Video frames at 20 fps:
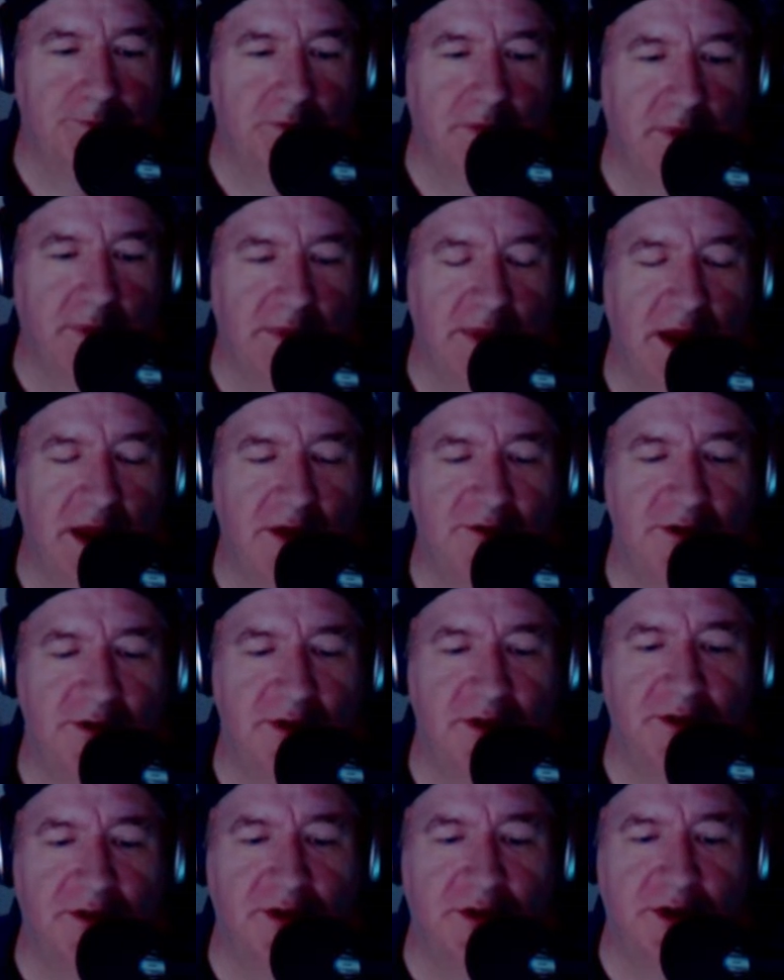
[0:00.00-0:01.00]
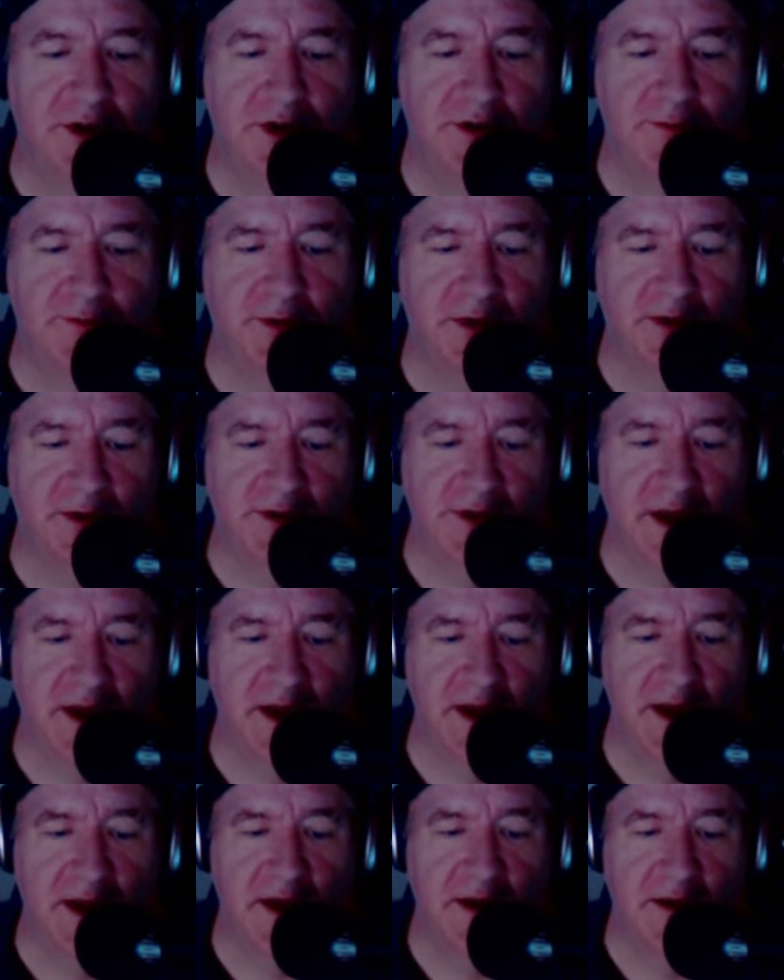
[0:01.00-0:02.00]
Now to the third experience I
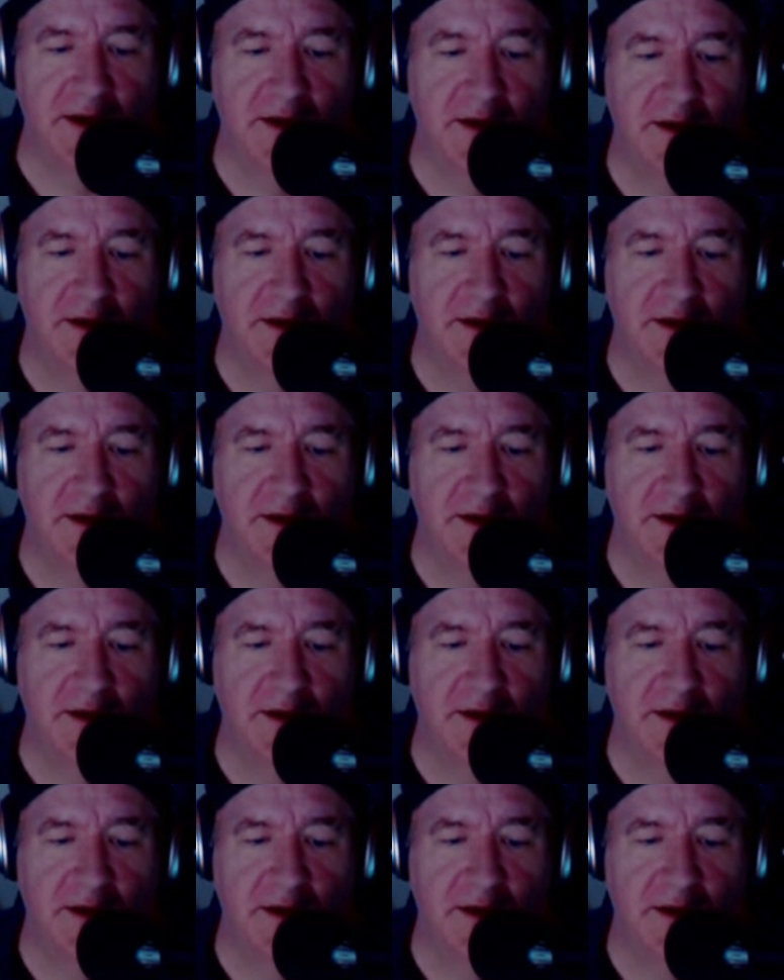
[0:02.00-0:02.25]
had.